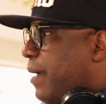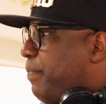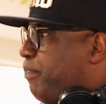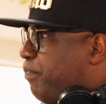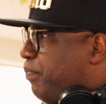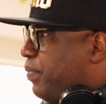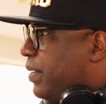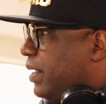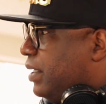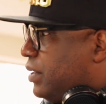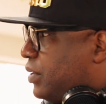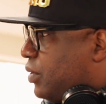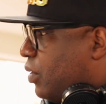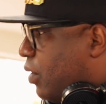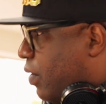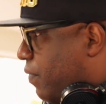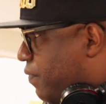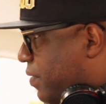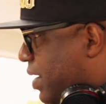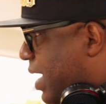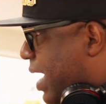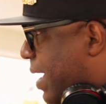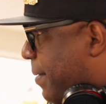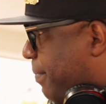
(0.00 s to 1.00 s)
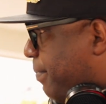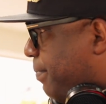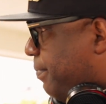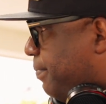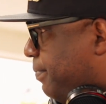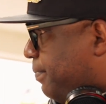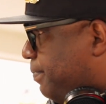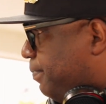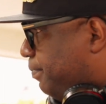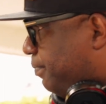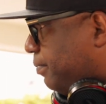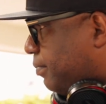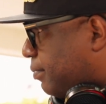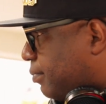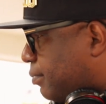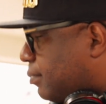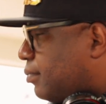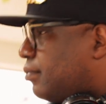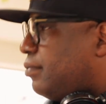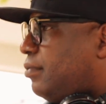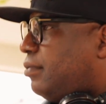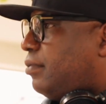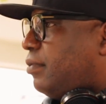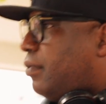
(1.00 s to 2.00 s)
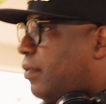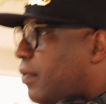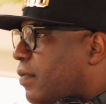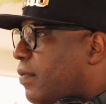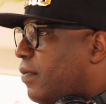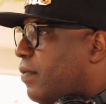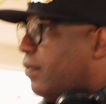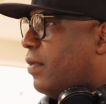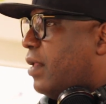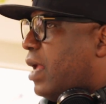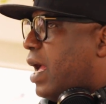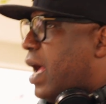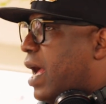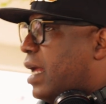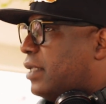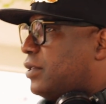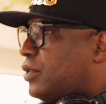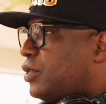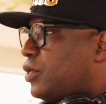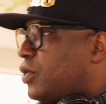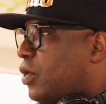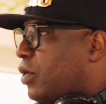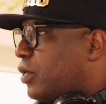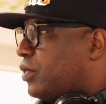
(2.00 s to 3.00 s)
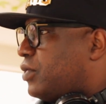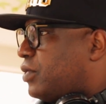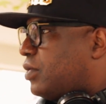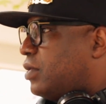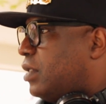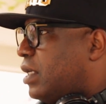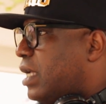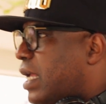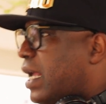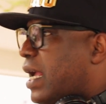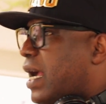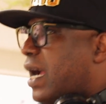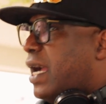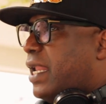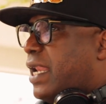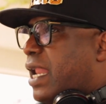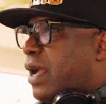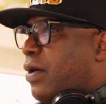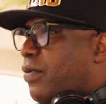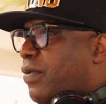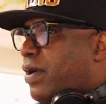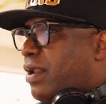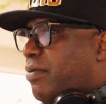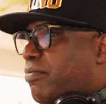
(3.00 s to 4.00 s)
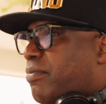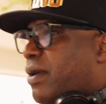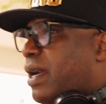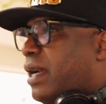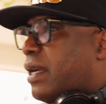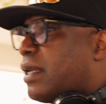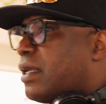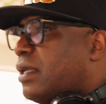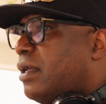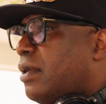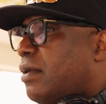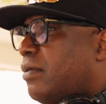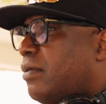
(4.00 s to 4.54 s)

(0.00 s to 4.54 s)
a piece of yam and sauce and I went back.